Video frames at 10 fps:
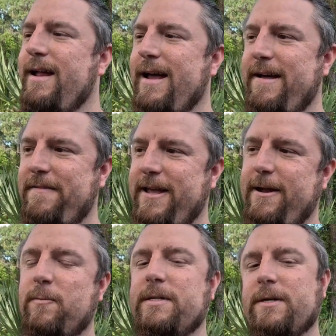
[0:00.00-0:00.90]
And
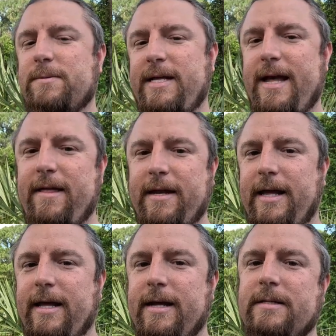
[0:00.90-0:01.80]
then when
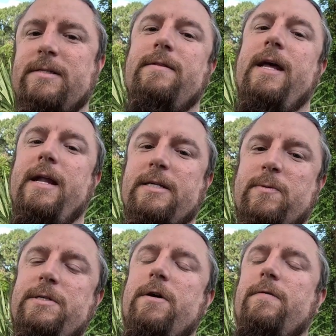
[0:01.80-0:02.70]
totality hits, then I
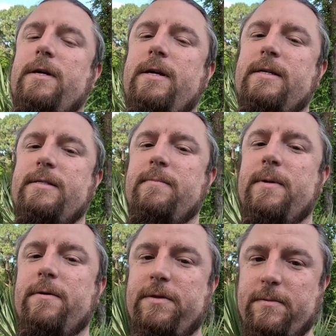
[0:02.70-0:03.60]
switch over to custom
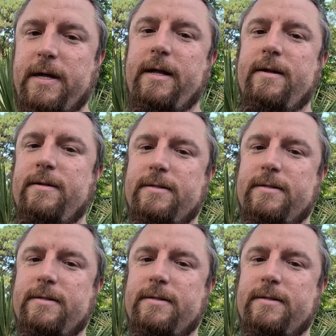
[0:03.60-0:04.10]
mode 3.